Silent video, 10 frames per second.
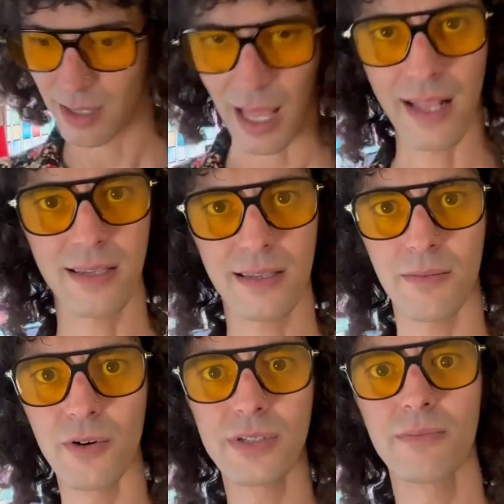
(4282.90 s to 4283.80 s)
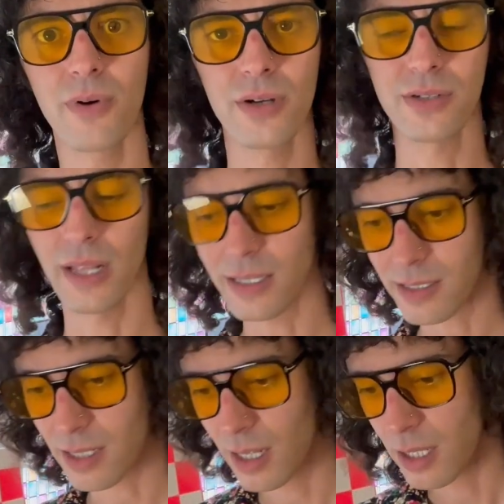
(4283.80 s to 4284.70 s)
That's the most important. So
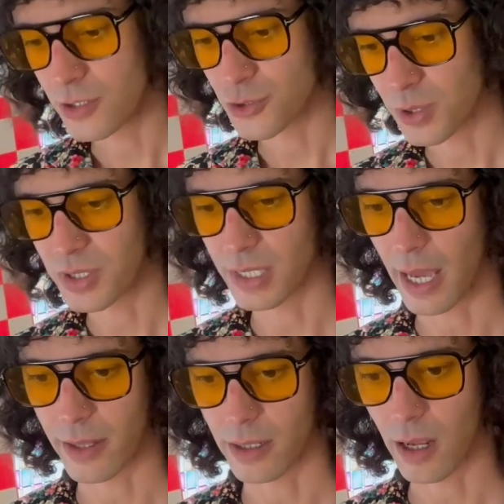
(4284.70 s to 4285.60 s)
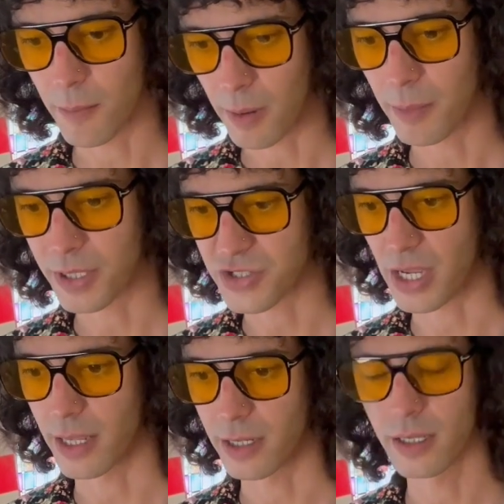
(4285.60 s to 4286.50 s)
let's do it together. I'm, I'm
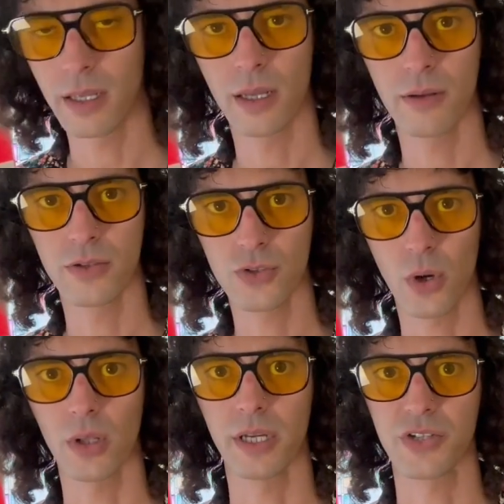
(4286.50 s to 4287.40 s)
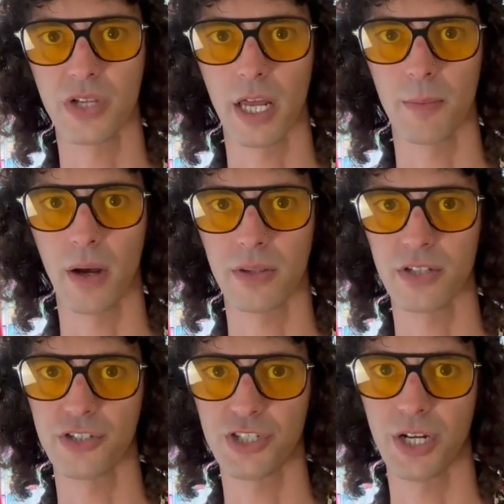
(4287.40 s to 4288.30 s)
excited. Totally excited about
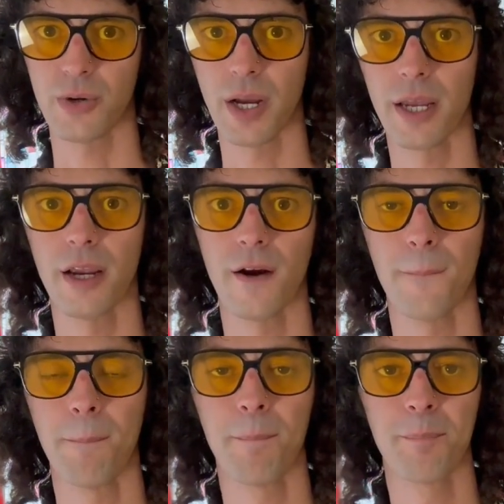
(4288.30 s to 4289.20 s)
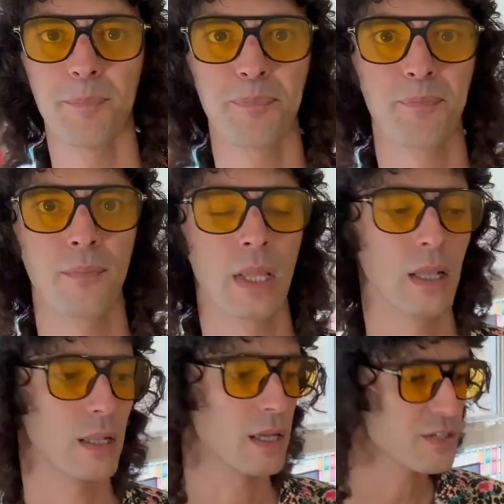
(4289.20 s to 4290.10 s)
this shit right here.
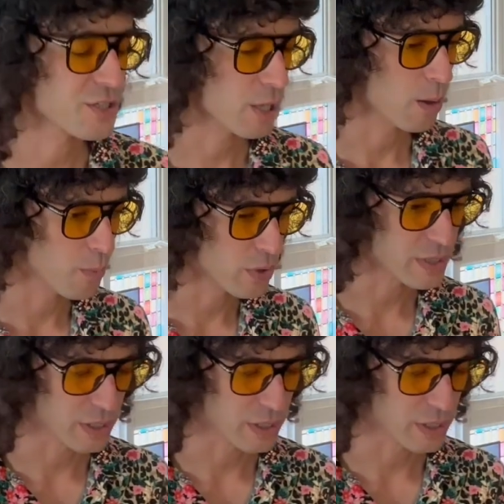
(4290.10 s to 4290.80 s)
Ladies and gentlemen, boys